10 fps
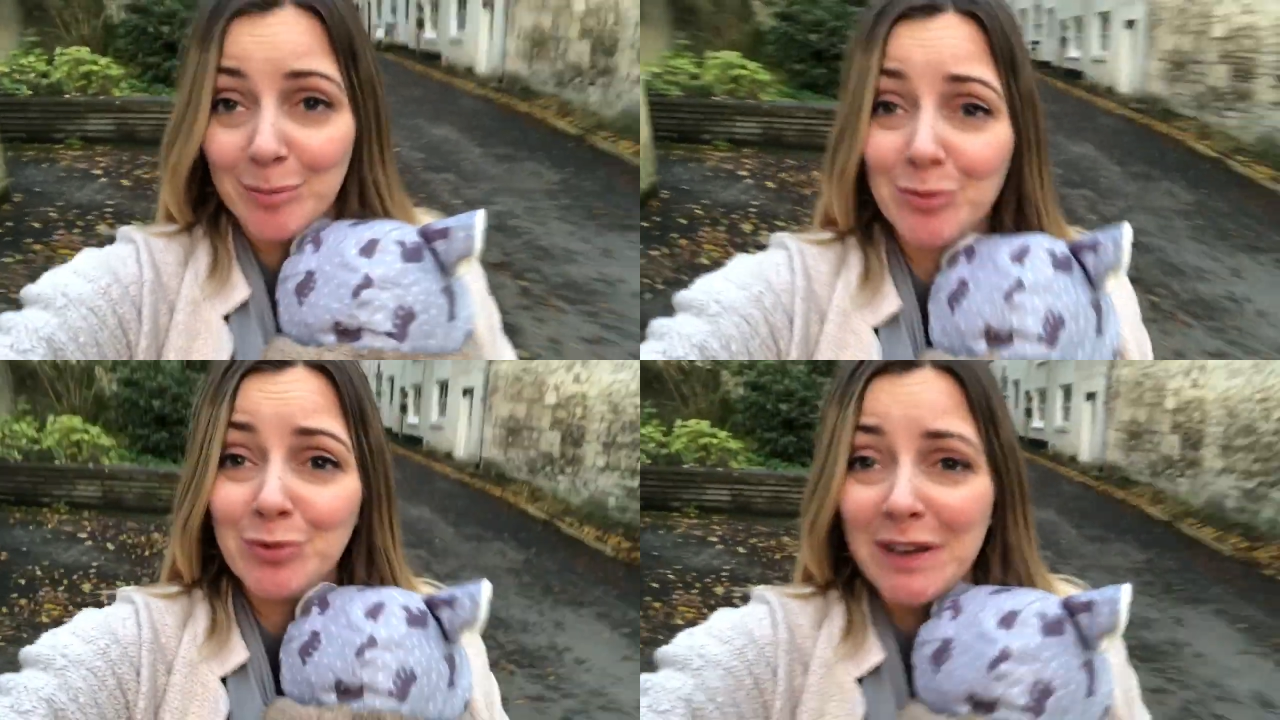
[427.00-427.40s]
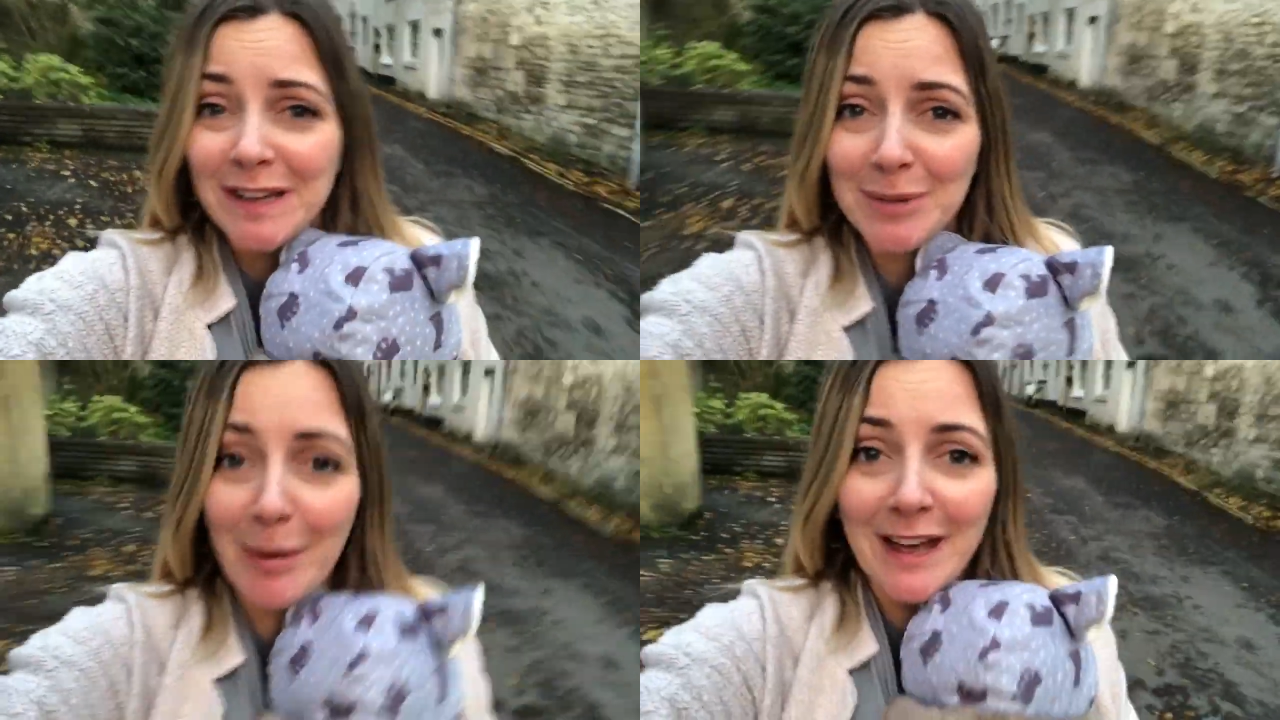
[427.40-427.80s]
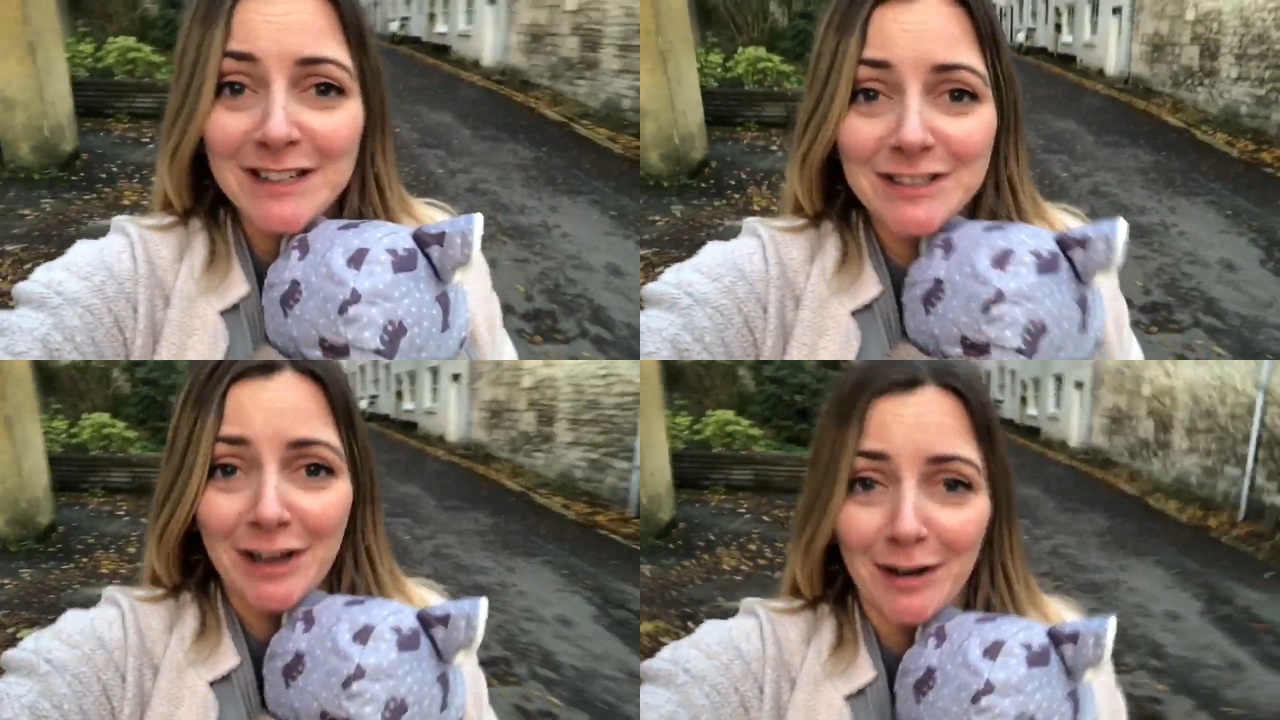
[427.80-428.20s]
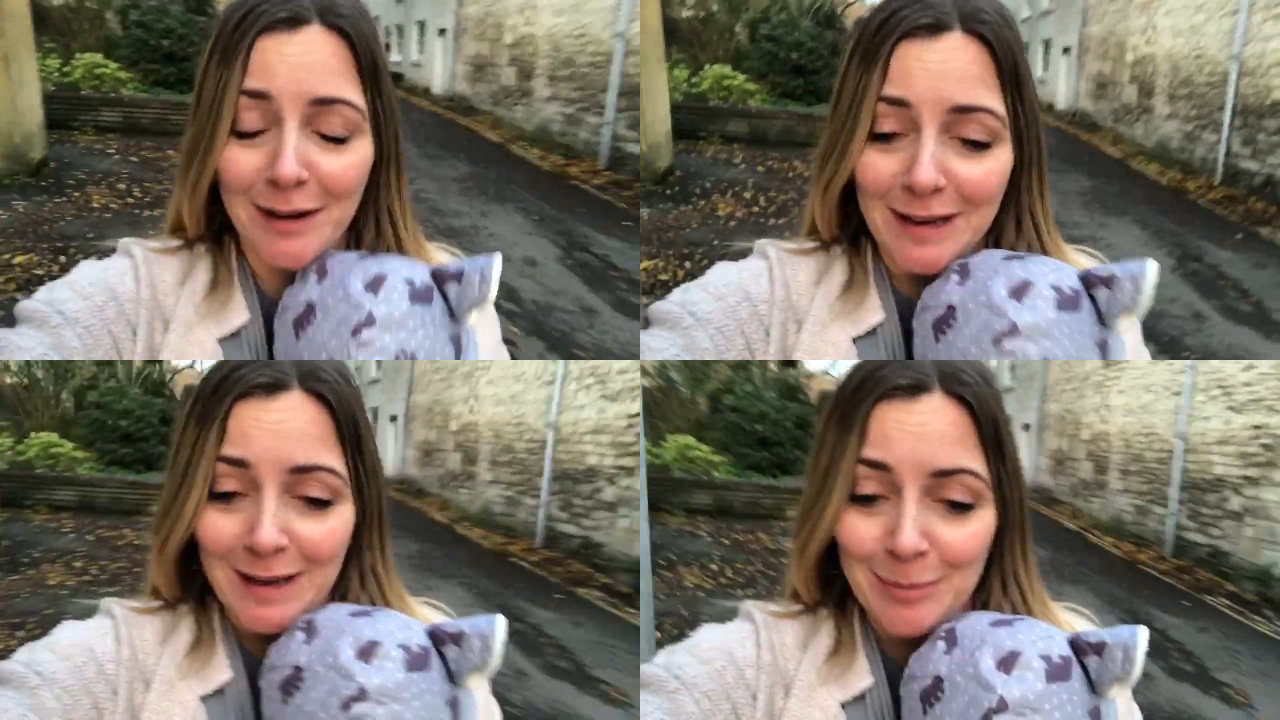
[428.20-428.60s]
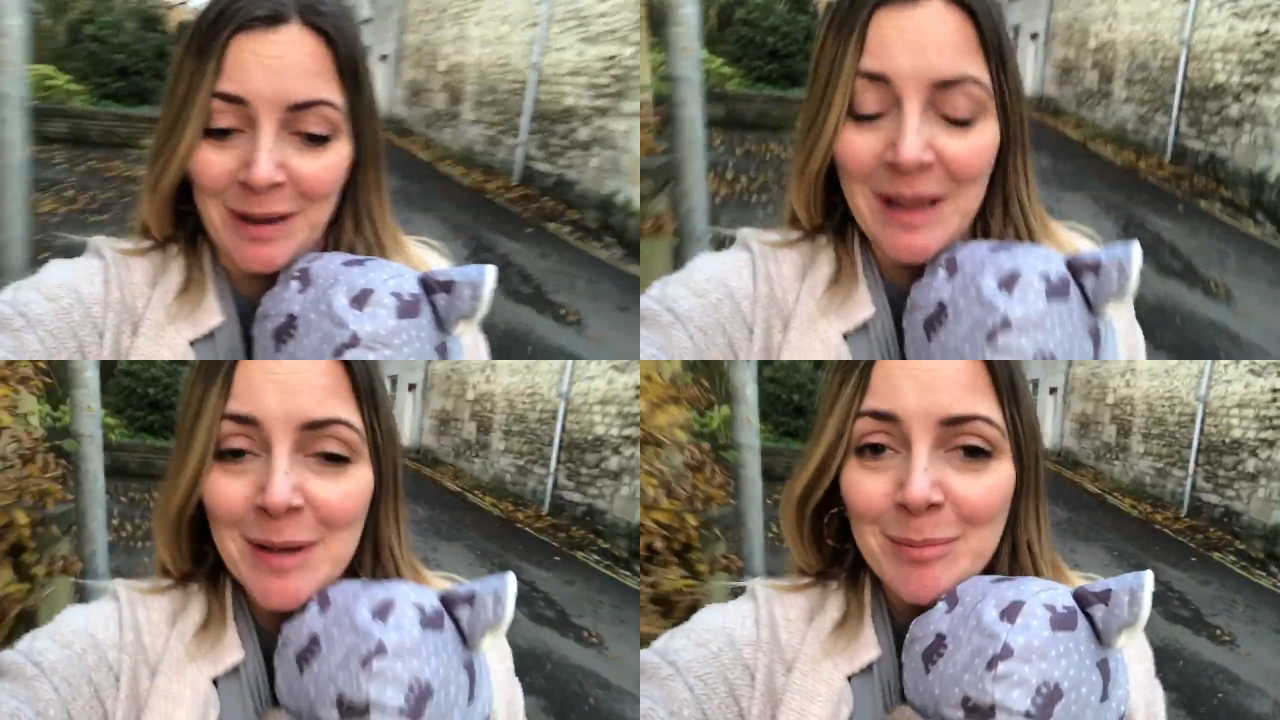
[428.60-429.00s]
We had the best time
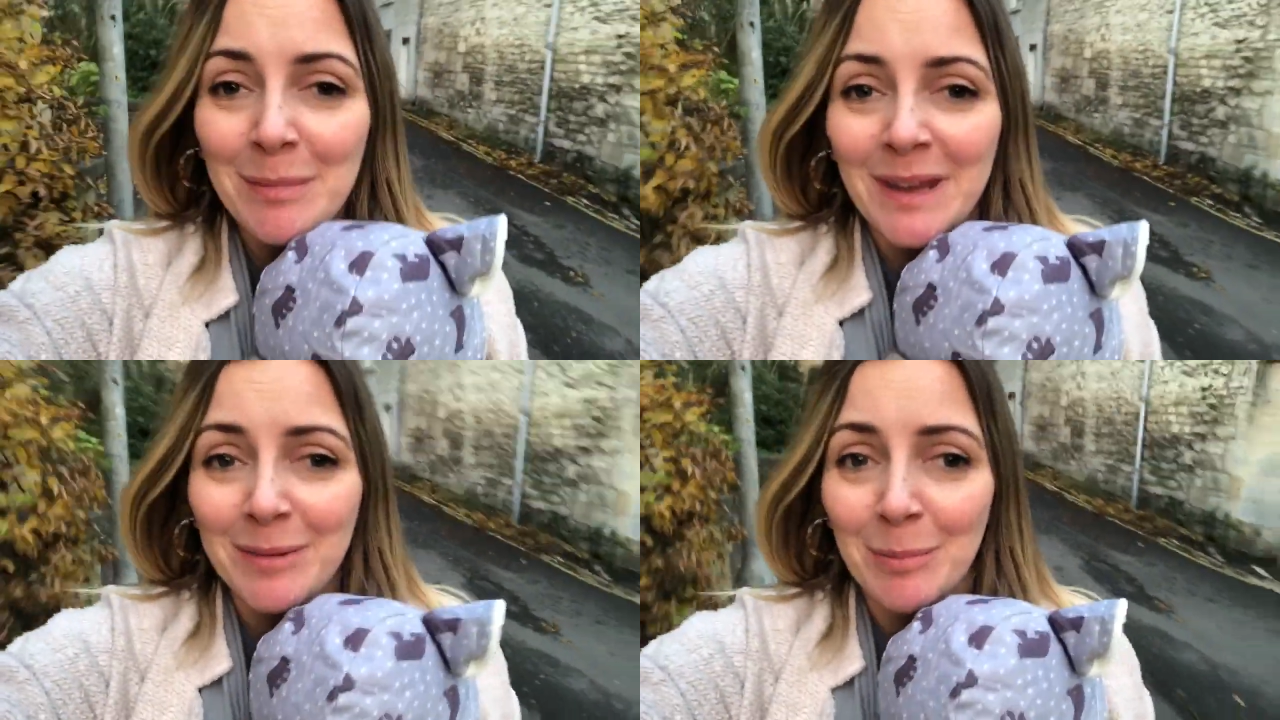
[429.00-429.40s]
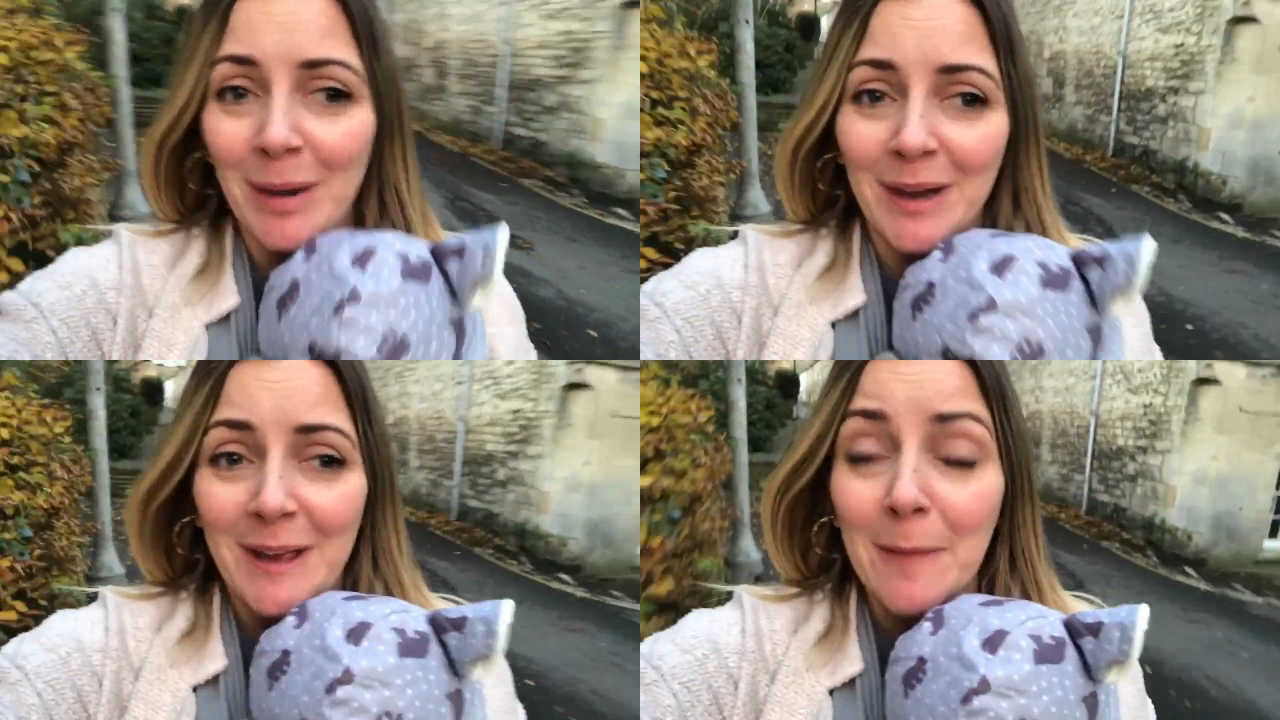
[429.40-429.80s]
meeting my